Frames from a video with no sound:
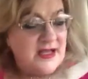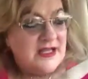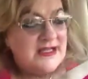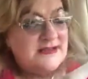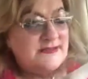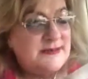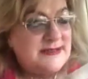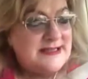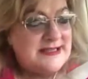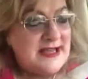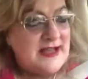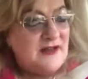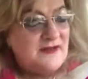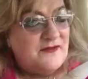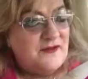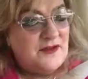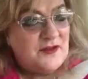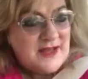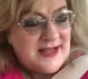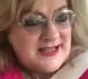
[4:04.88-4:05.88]
It's been
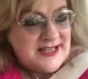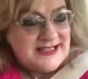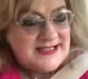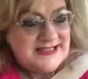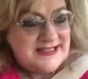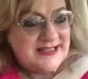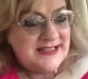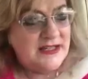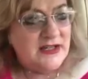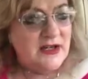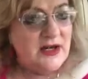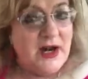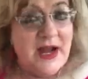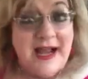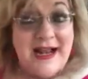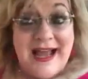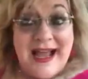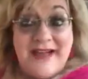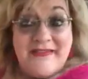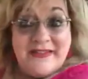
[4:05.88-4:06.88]
down for like a year
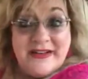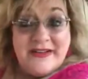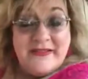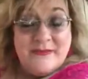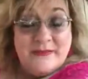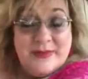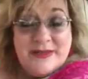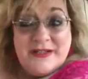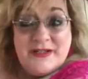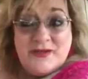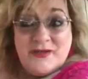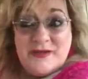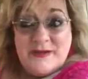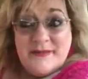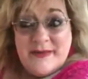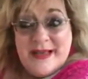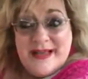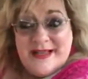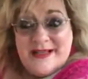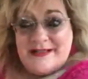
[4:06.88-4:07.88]
and I haven't even been doing
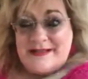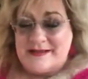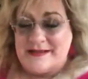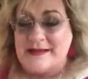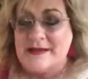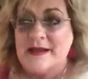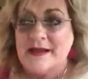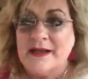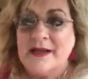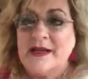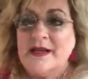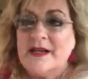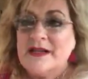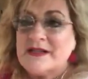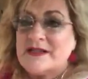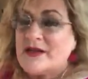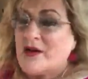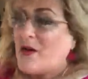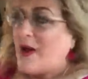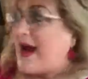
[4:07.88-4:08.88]
meds.
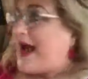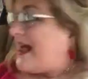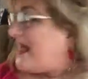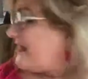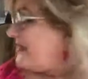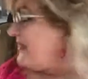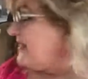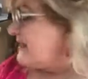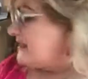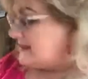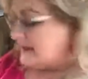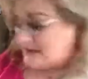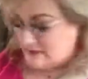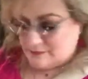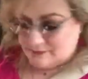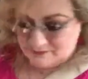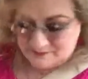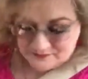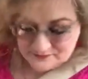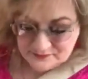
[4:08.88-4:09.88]
So I think
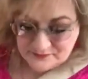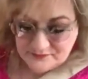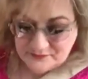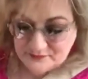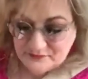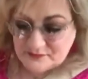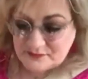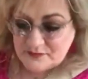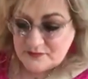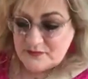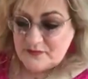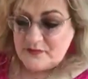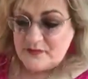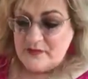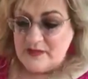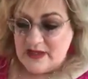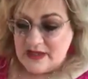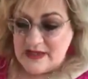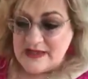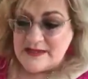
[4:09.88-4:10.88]

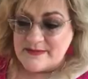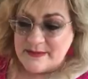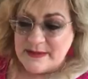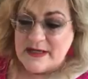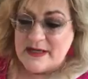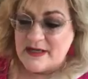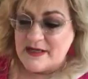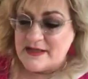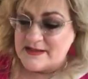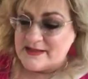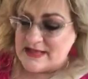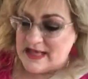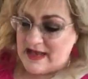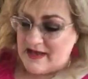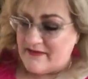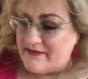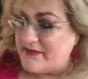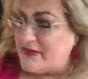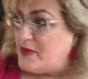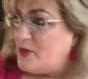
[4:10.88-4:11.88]
it's because
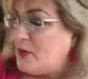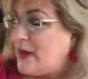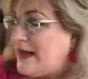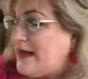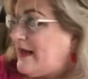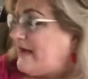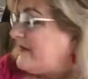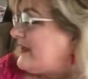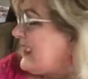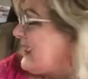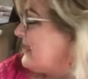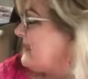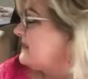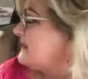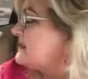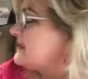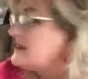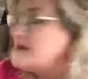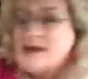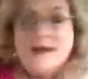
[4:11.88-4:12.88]
of the weight I've
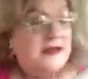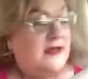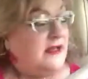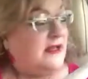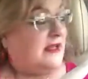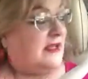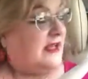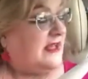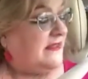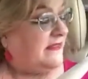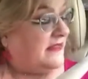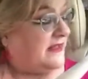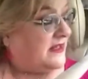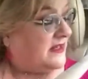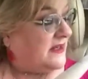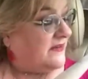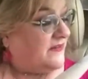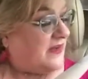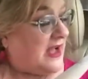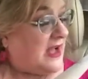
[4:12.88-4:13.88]
gained and
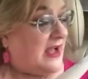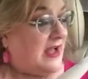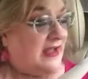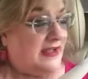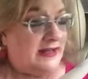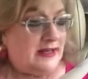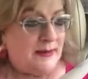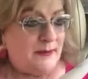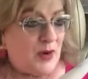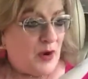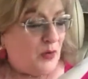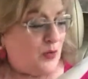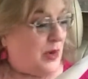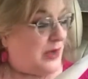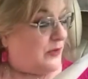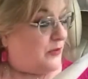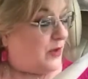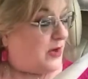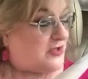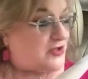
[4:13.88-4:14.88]
that if, and I'm on
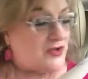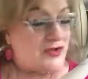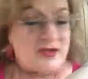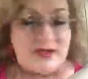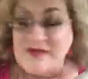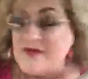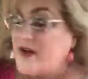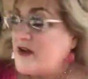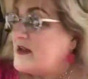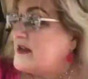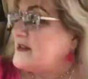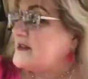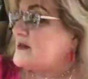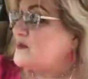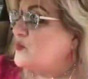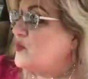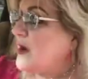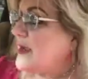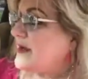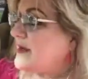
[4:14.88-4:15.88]
Weight Watchers, if I'll get
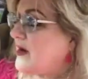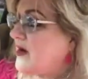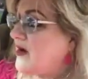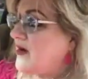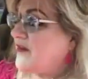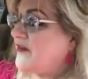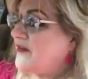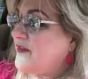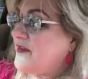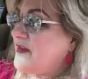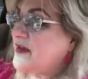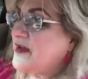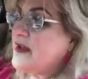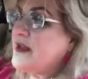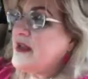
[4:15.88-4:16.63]
some weight off,